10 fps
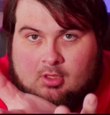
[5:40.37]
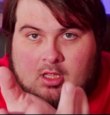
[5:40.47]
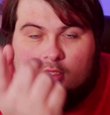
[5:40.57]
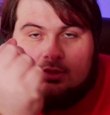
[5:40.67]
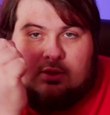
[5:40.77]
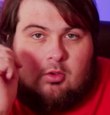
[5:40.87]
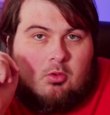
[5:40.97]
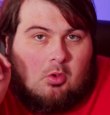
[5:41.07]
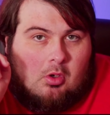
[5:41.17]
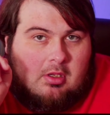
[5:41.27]

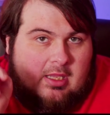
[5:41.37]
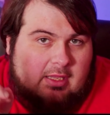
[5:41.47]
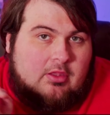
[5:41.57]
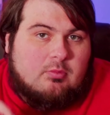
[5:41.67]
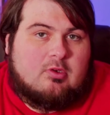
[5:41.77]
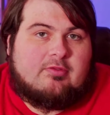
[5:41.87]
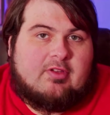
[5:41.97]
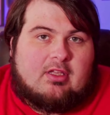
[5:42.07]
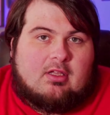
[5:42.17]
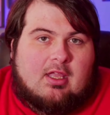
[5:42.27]
So in the
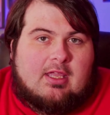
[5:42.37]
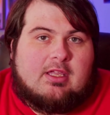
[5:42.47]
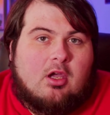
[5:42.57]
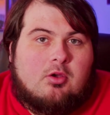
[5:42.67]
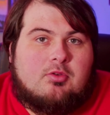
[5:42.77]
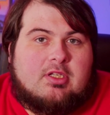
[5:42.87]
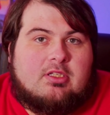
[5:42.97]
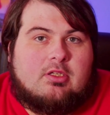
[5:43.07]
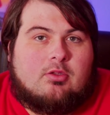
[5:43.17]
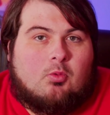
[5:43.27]
movie, he goes
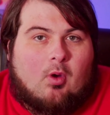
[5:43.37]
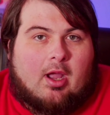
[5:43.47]
into the White